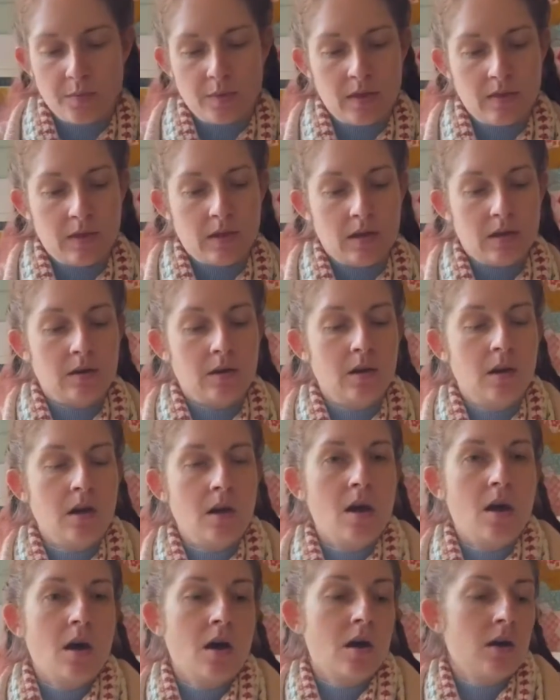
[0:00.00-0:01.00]
And then,
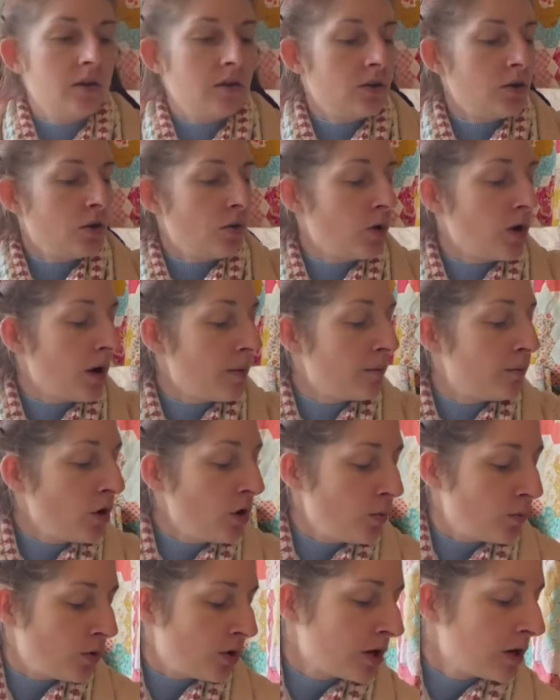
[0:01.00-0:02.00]
you know, when I'm
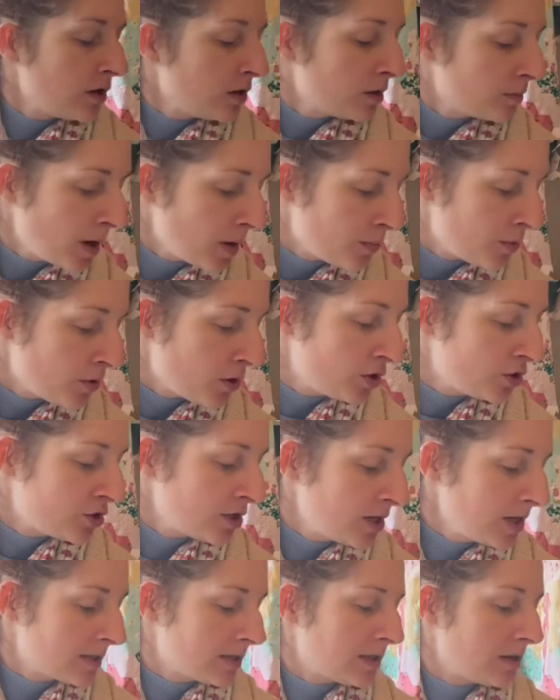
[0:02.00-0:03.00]
not working on my
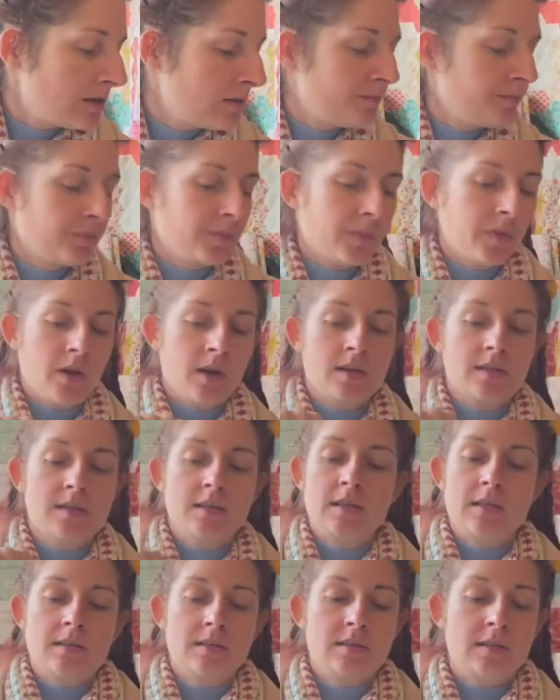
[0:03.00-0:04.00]
project, I
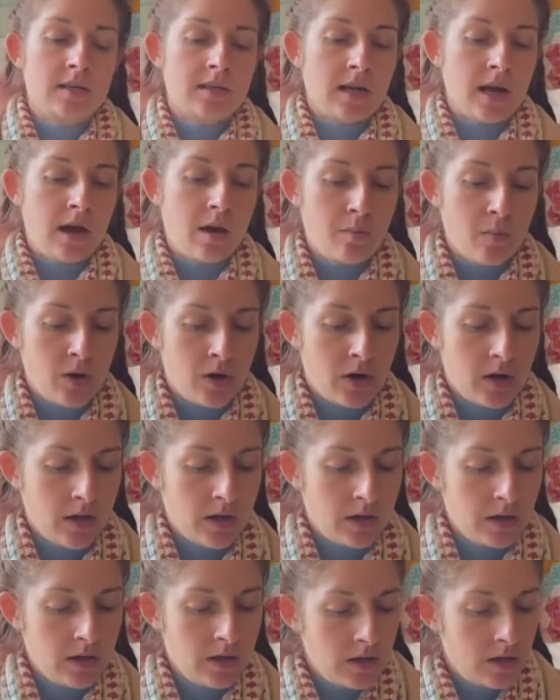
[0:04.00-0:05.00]
set out
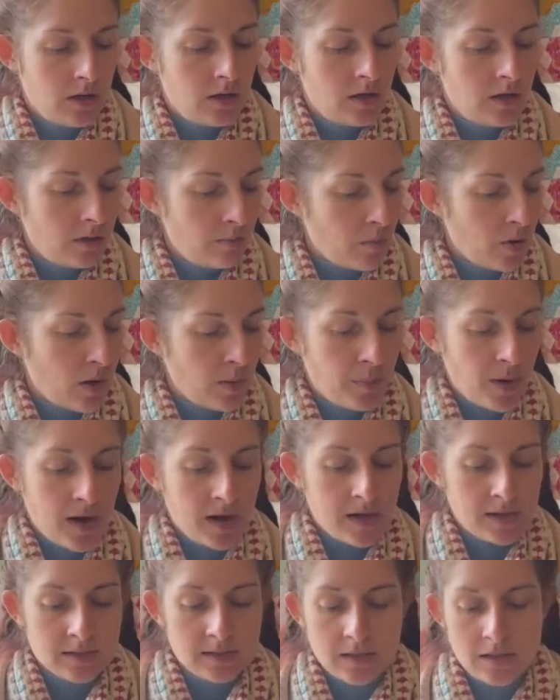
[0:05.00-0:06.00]
my
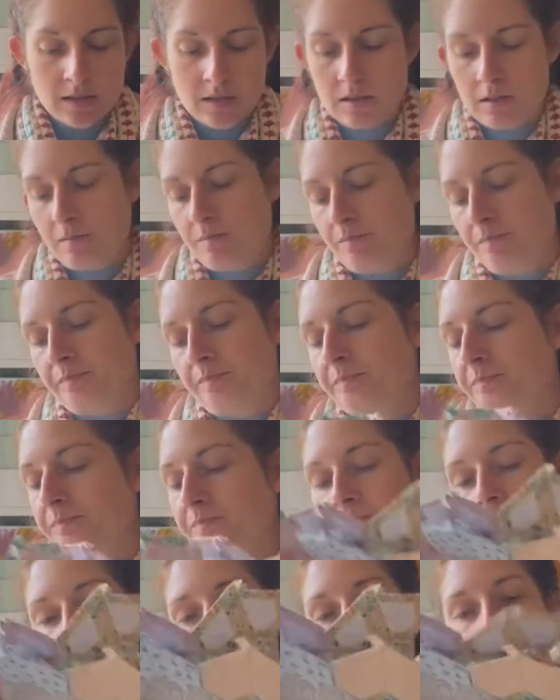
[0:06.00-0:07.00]
basket
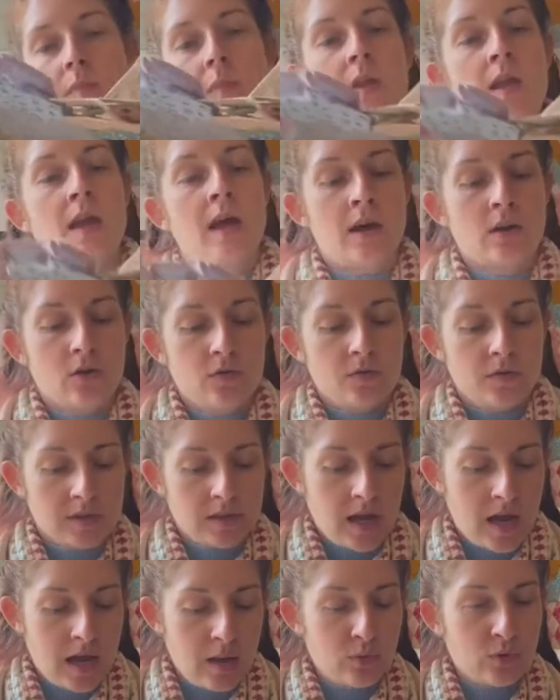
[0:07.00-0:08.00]
out on the
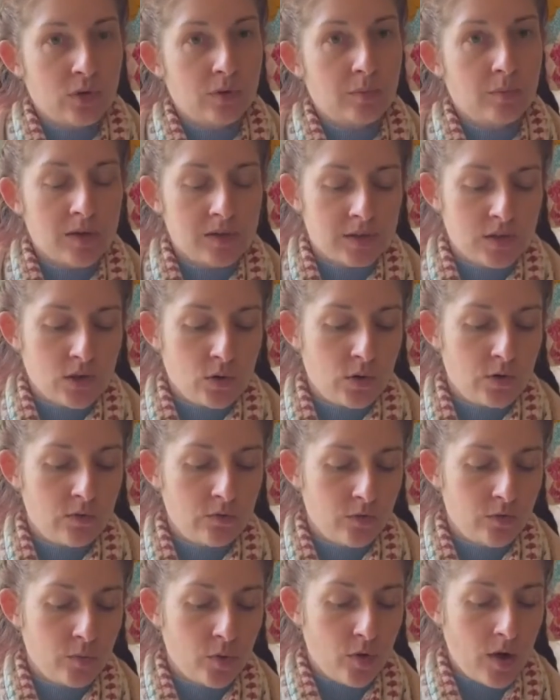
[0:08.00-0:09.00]
table in my sewing
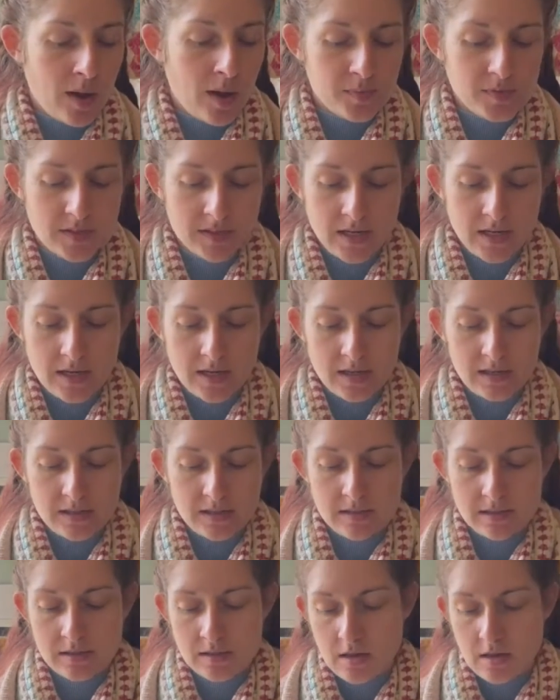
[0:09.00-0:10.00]
room or
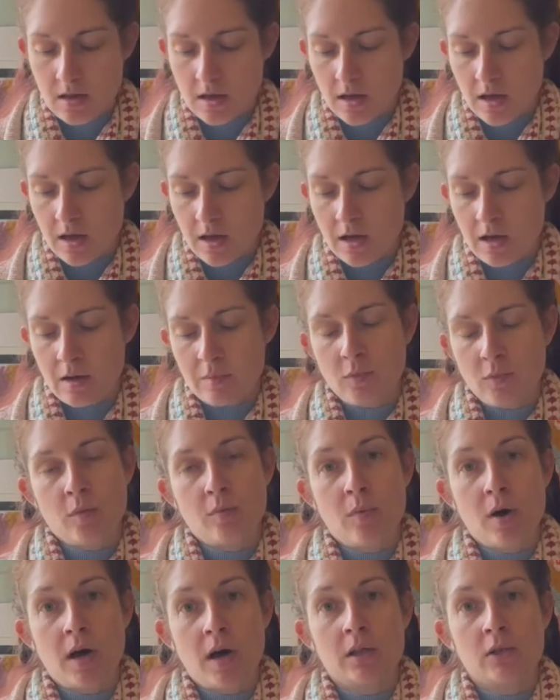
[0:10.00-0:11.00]
upstairs on
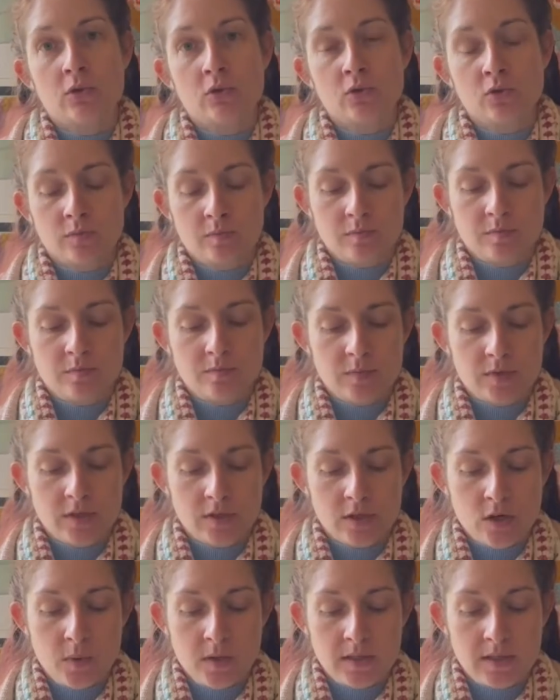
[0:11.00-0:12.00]
my little
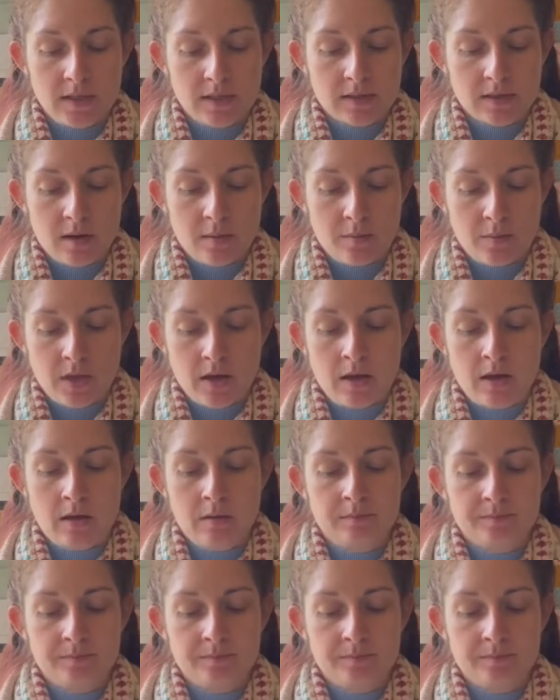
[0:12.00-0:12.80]
sewing desk up there,